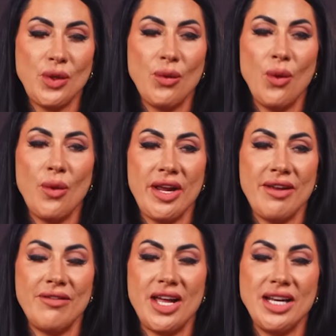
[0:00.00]
we will
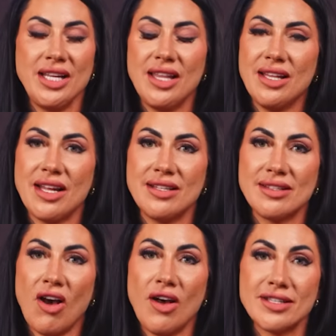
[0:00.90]
waive anything that
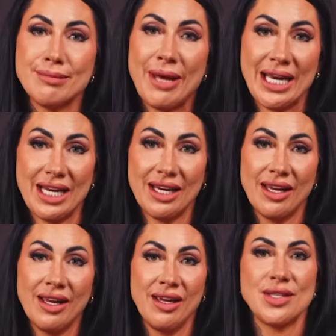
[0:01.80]
is cosmetic.